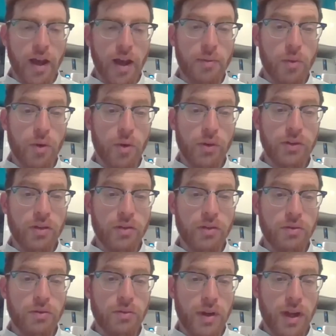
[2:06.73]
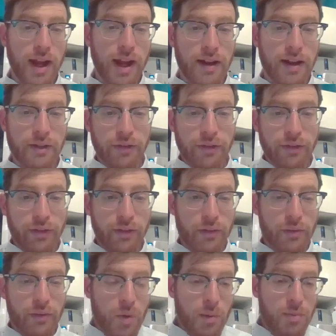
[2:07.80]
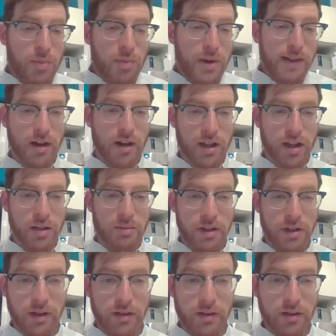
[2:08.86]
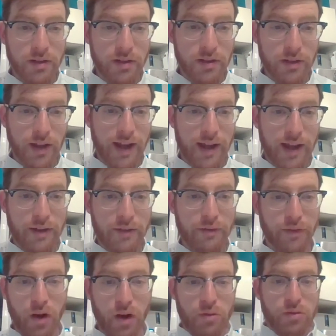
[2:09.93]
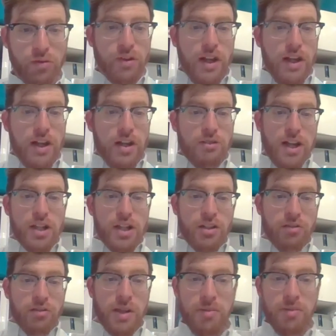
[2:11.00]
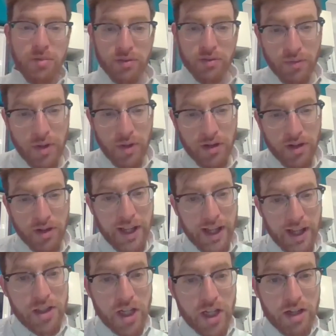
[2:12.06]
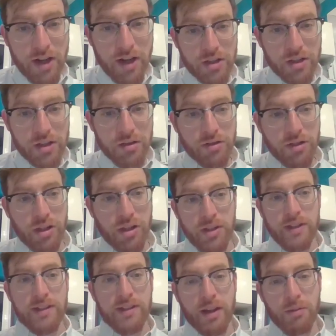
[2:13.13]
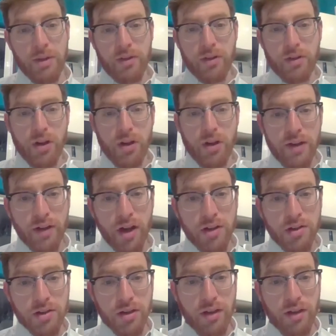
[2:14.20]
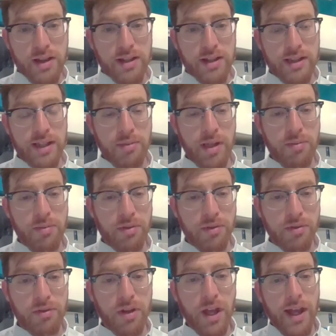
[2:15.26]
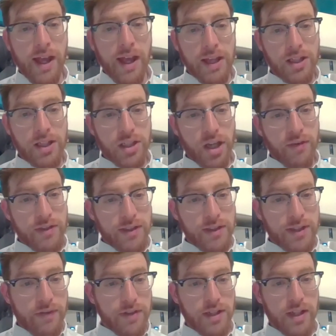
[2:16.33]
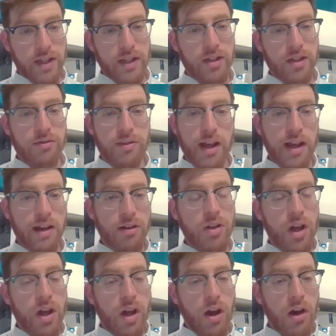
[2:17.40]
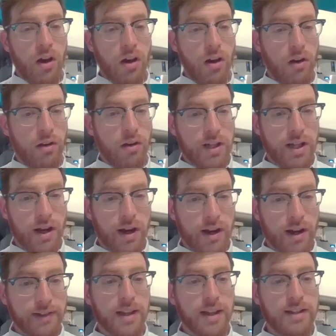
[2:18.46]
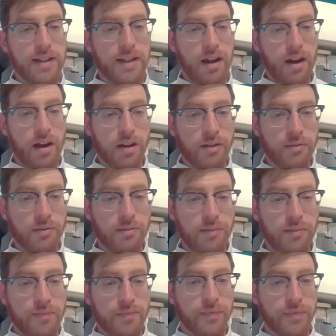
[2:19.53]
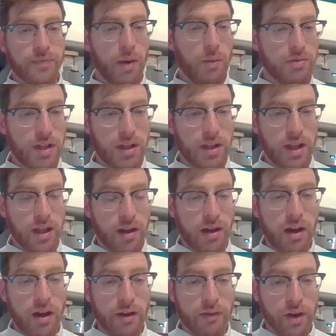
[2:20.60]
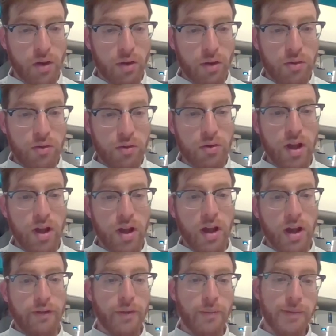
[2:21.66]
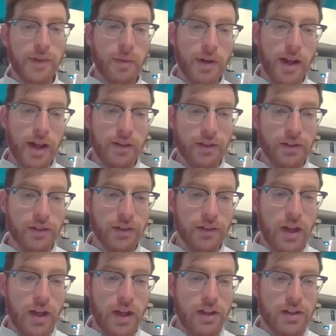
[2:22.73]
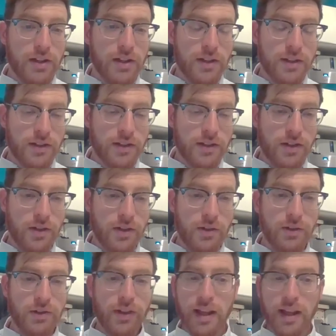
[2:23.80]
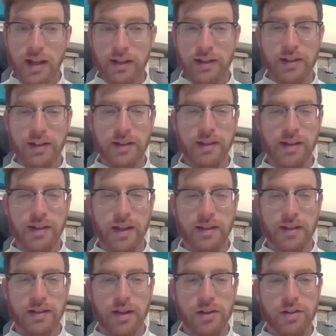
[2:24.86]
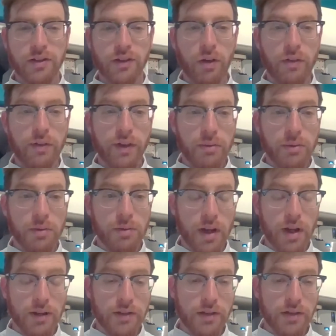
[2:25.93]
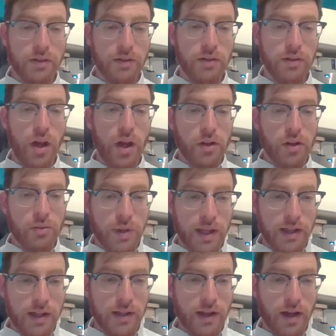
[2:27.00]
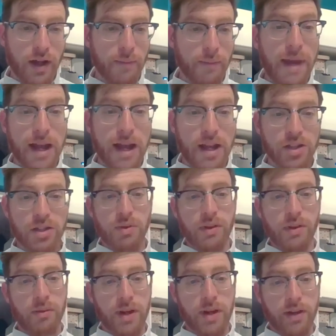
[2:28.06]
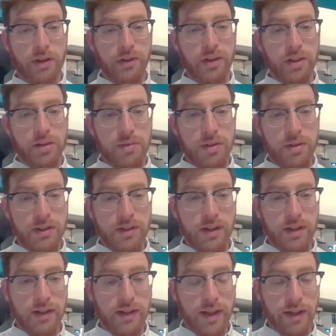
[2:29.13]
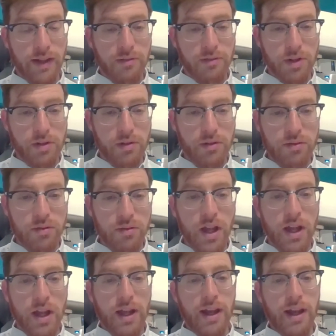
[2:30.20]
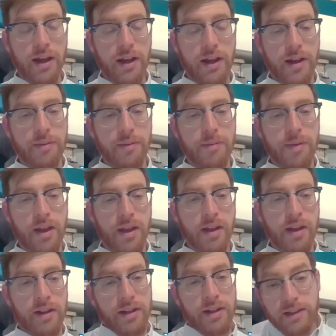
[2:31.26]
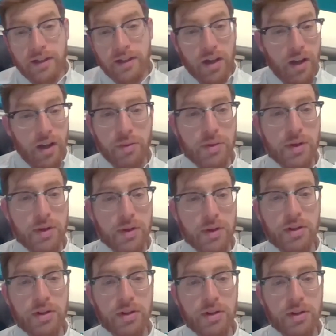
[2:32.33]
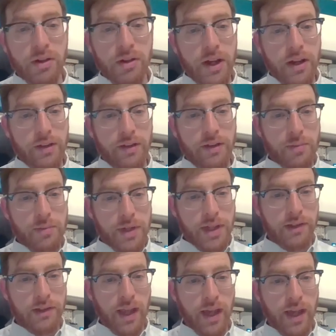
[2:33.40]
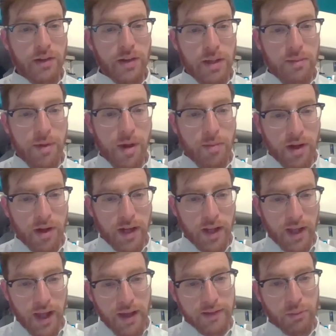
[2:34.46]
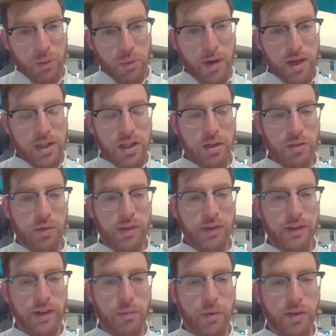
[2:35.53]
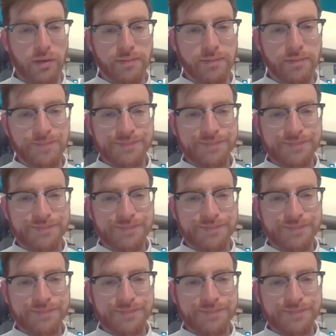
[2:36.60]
Also, we are blessed in our community to have a whole range of people. We're an intergenerational community, and we've got over 130 people aged over 70 who now are really isolated at home and would really love a call from someone else just to stay connected and stay in touch. So if anyone would like to be matched with someone else in the community, to give them a call at least every week or so, then please again email Barnet Cares and we'll match you with someone.